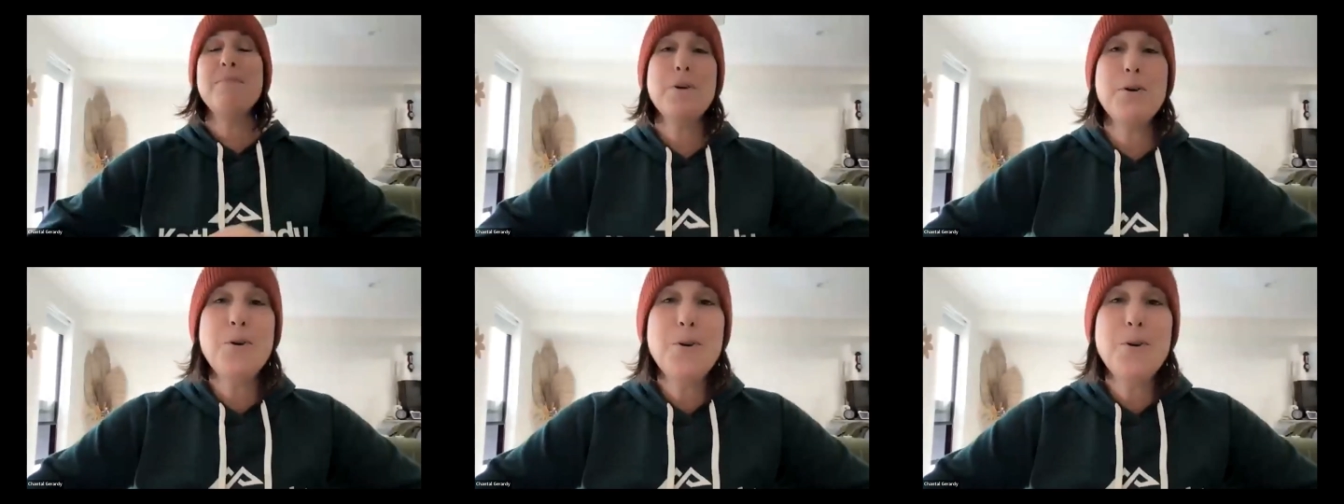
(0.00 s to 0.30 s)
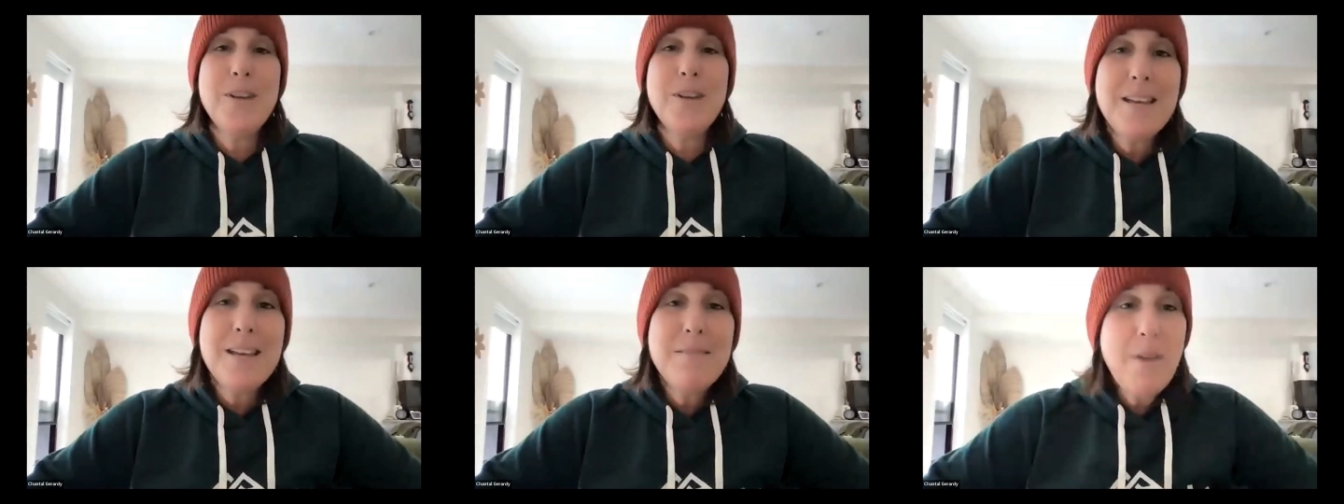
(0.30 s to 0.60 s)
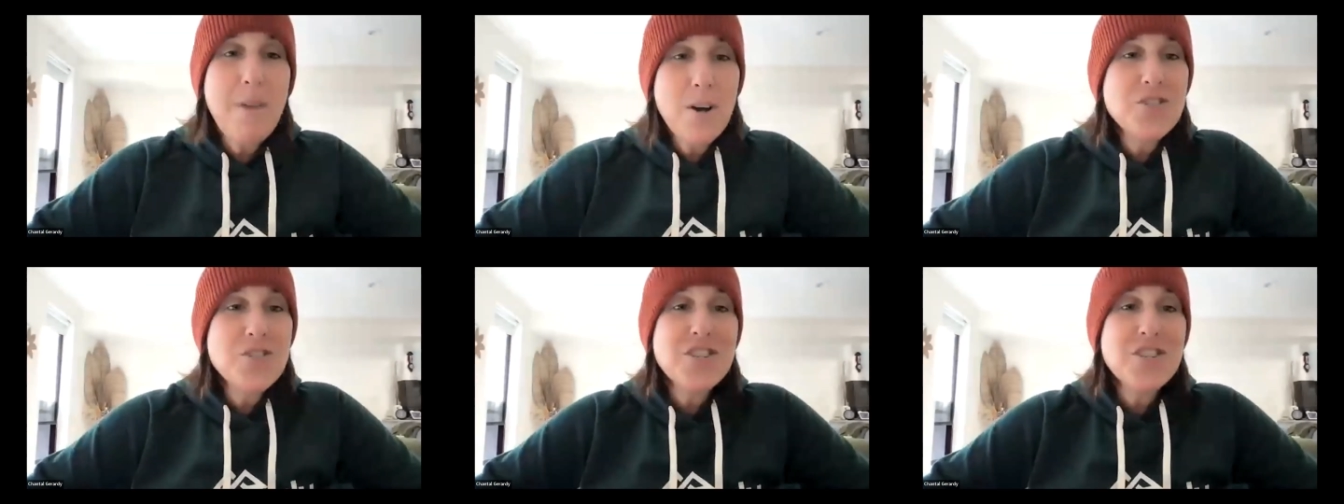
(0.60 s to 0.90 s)
poo
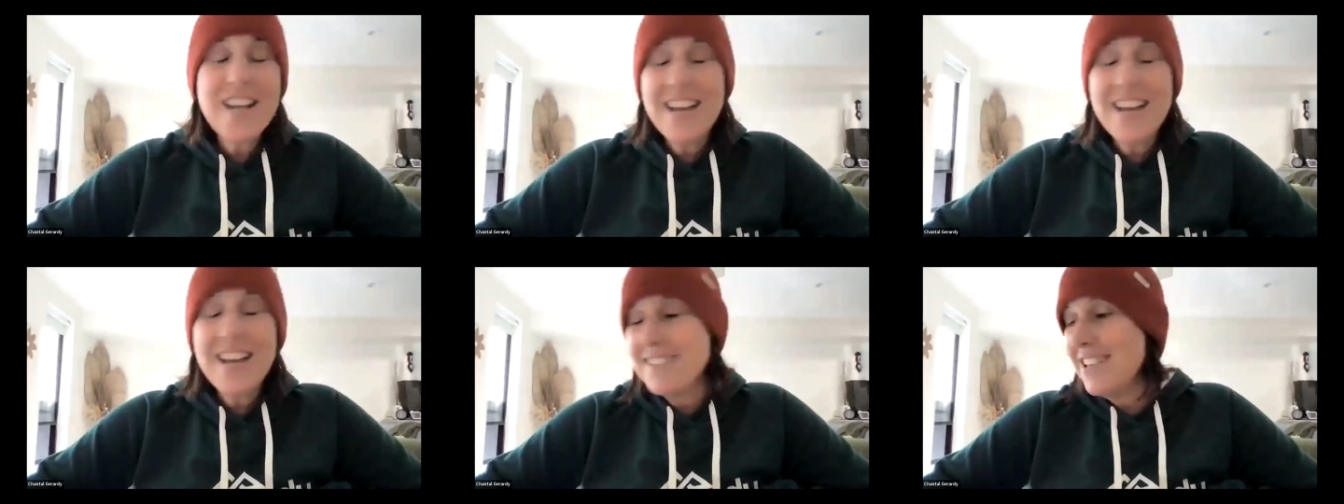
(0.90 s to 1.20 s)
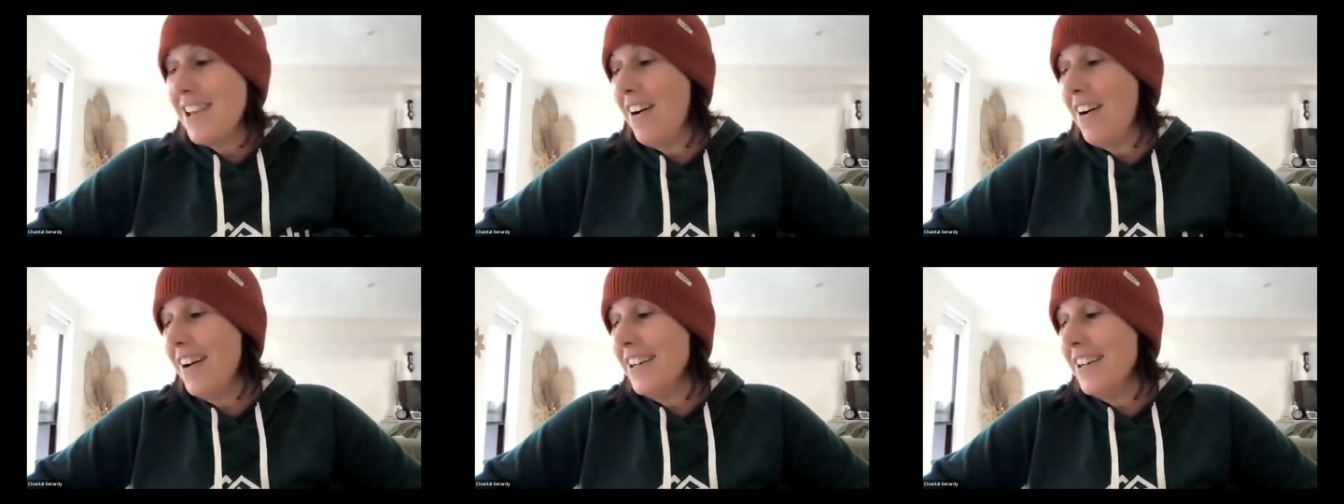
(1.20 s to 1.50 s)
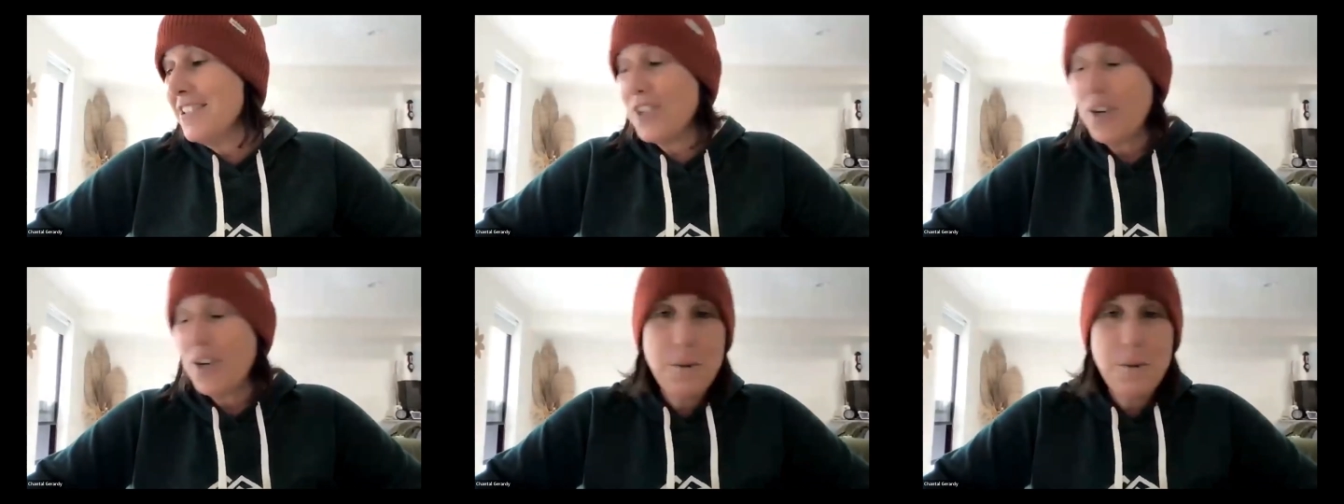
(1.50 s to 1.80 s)
emoji has the
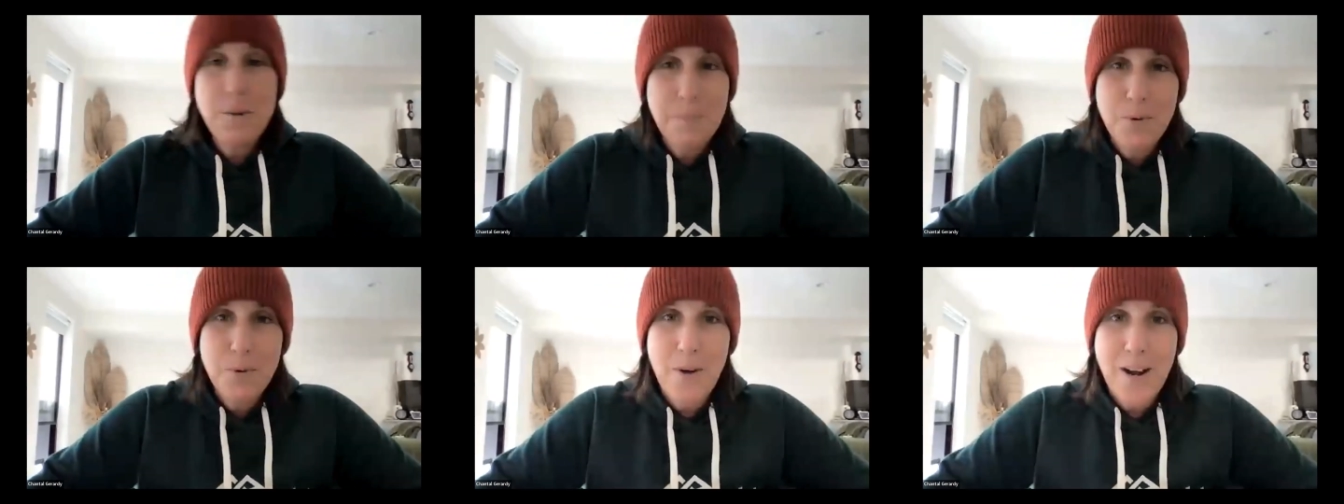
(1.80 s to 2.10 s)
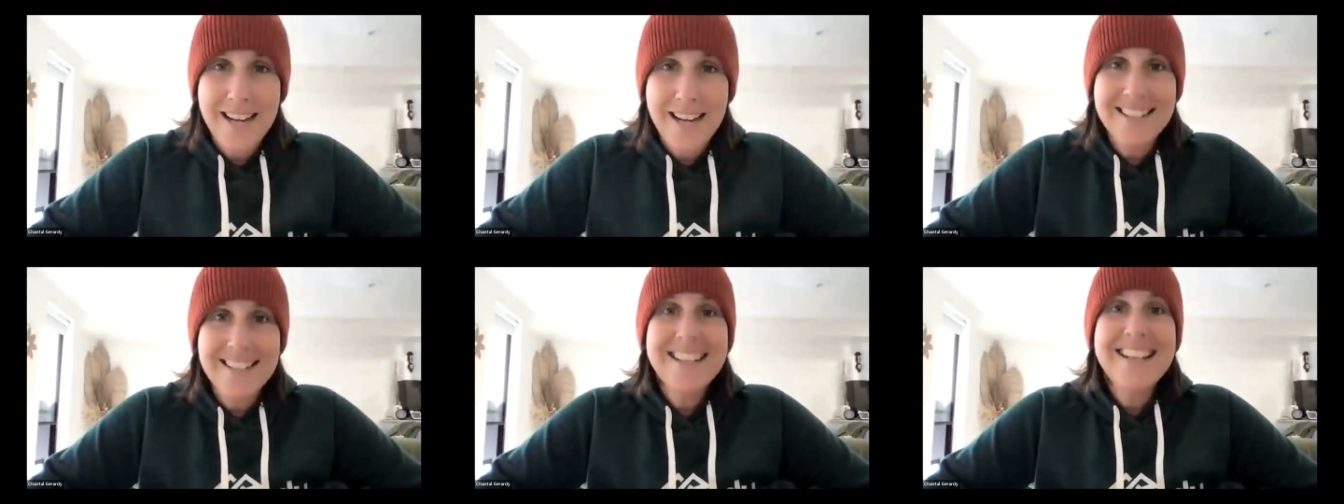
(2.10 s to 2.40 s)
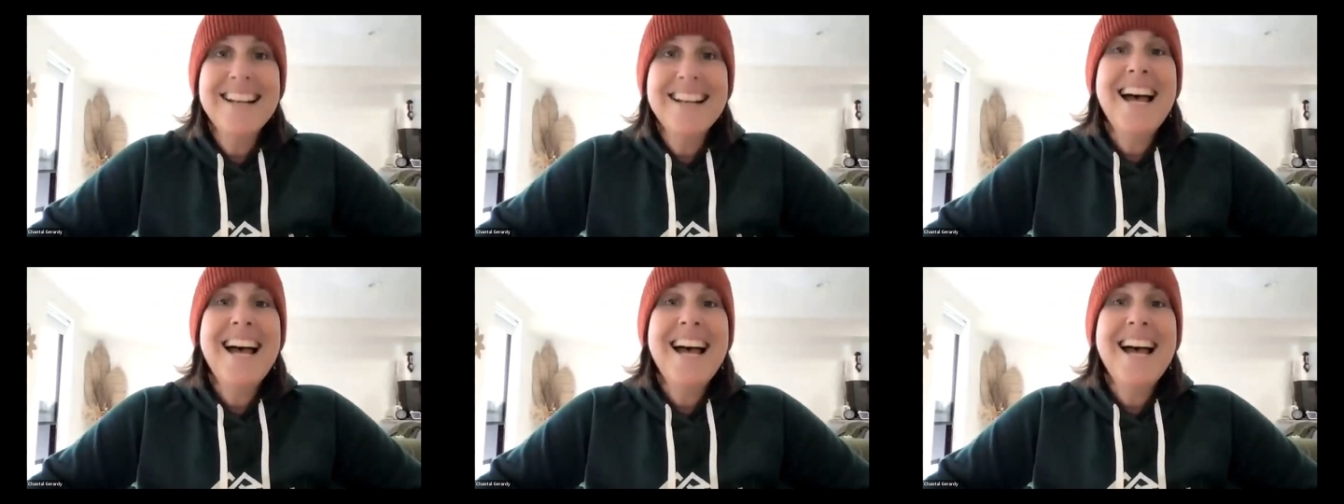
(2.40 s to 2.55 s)
highest open rate.